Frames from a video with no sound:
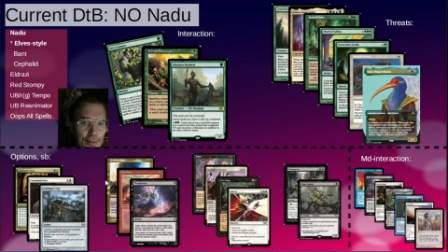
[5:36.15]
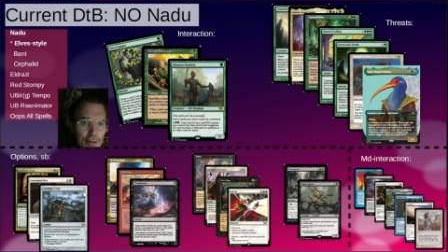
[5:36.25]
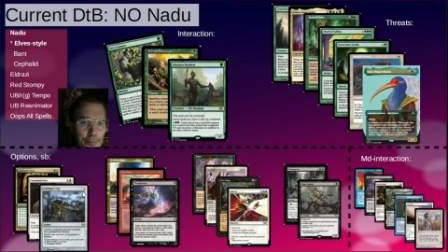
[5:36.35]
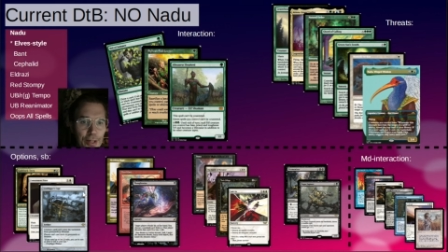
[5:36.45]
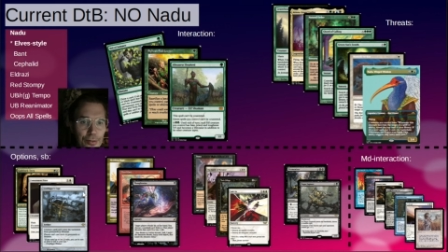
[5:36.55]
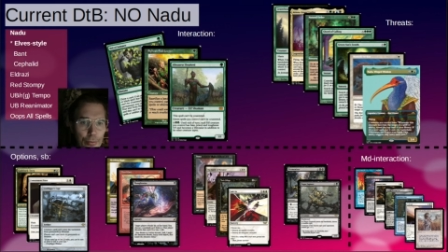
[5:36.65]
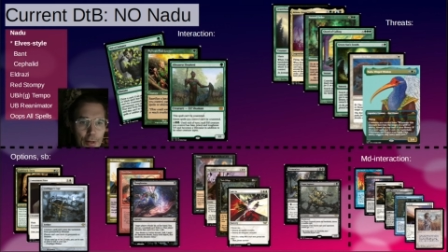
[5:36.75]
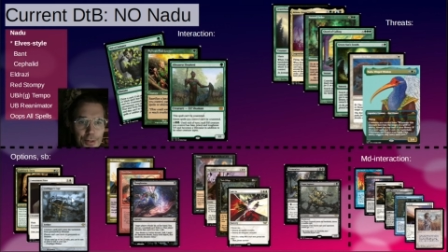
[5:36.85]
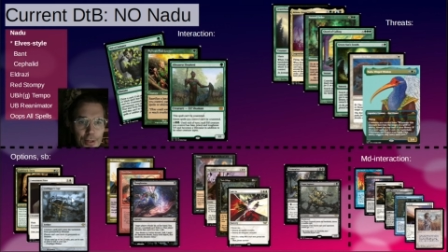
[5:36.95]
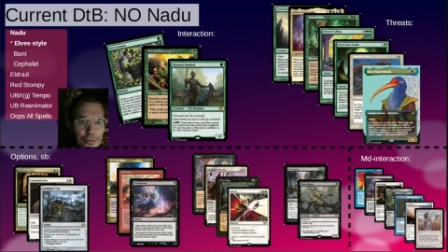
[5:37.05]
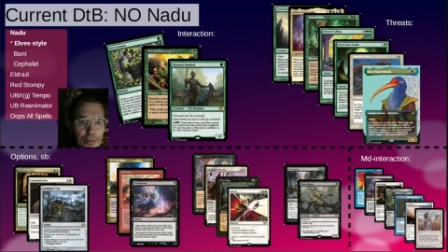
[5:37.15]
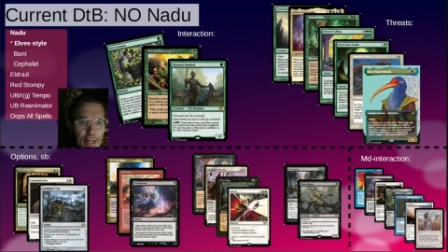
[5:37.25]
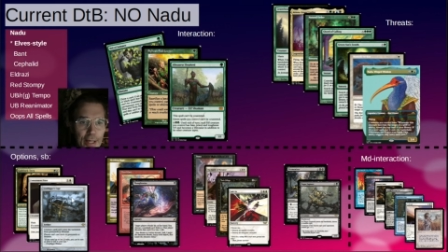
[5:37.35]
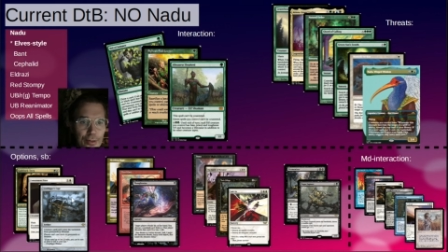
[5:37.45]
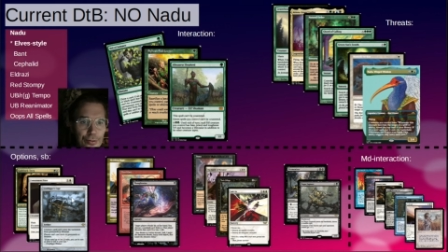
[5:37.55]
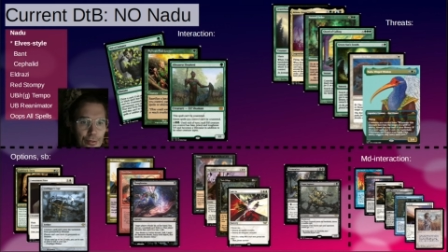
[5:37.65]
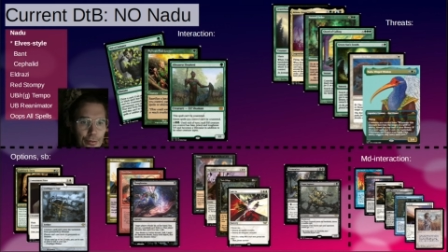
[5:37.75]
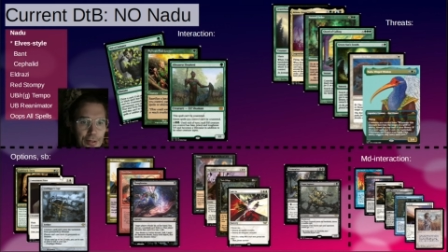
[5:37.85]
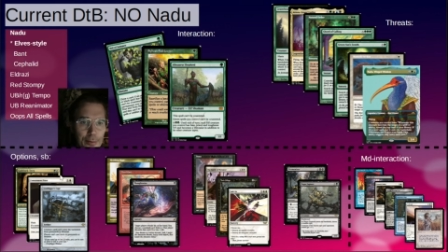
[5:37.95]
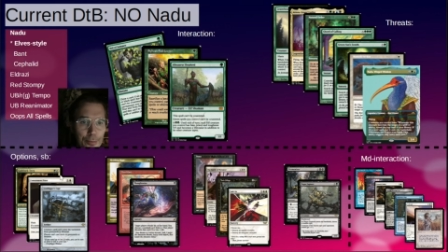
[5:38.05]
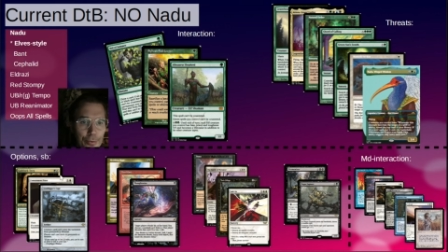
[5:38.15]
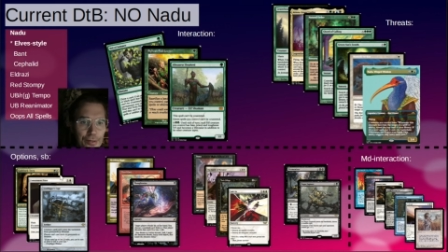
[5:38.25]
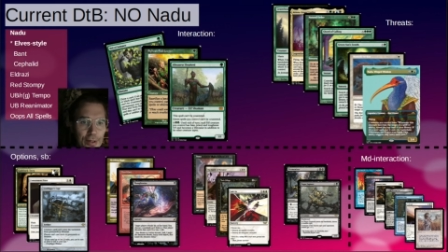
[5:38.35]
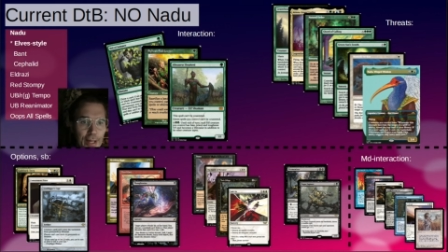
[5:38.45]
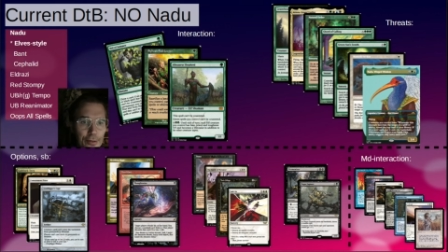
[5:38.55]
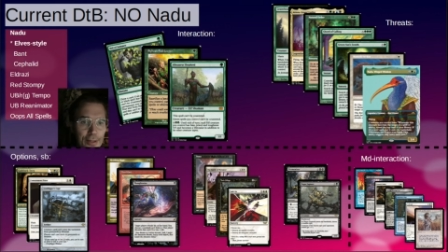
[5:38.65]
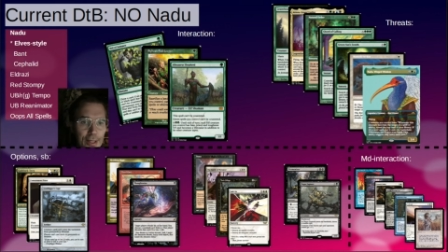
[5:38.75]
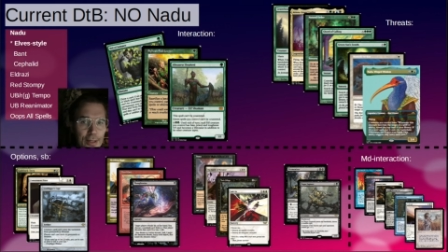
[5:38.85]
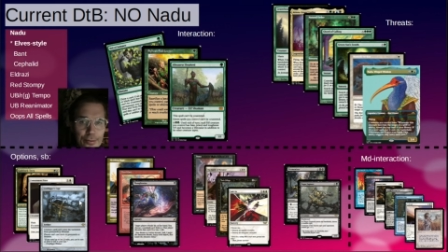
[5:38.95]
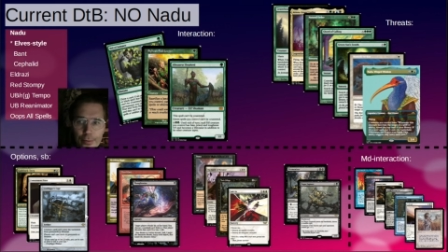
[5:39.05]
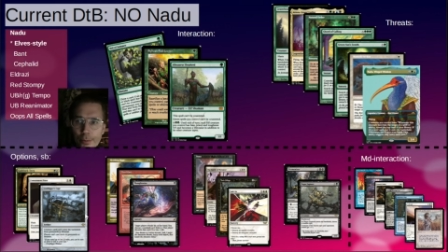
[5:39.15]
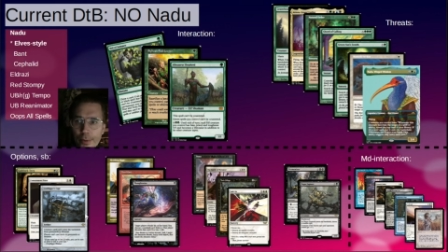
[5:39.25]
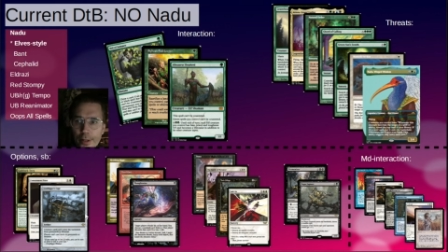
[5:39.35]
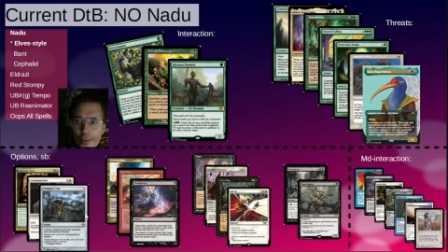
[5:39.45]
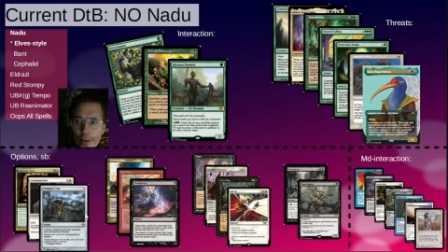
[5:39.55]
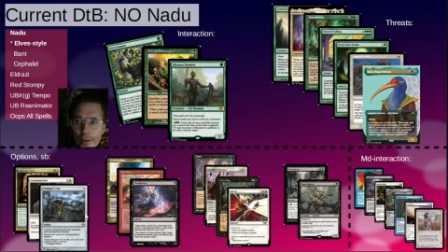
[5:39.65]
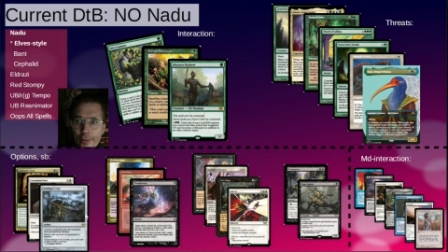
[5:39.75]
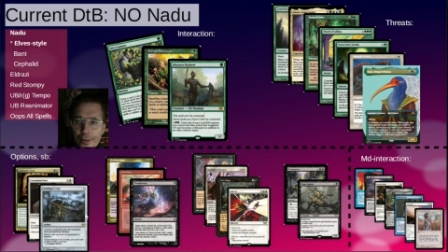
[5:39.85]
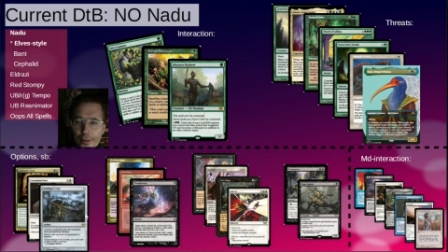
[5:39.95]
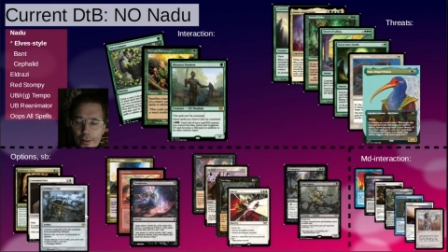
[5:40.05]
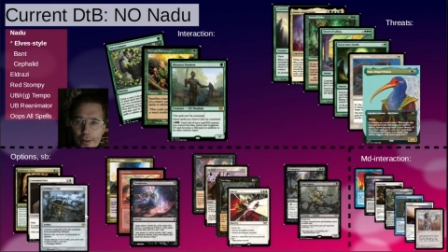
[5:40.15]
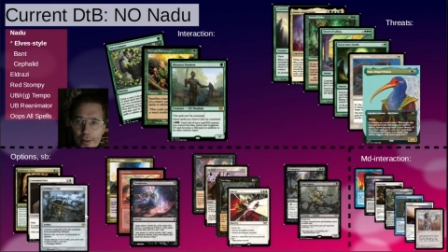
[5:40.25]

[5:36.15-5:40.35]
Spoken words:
That makes Grafdigger's Cage, Containment Priest, and Gaddock Teeg extremely relevant.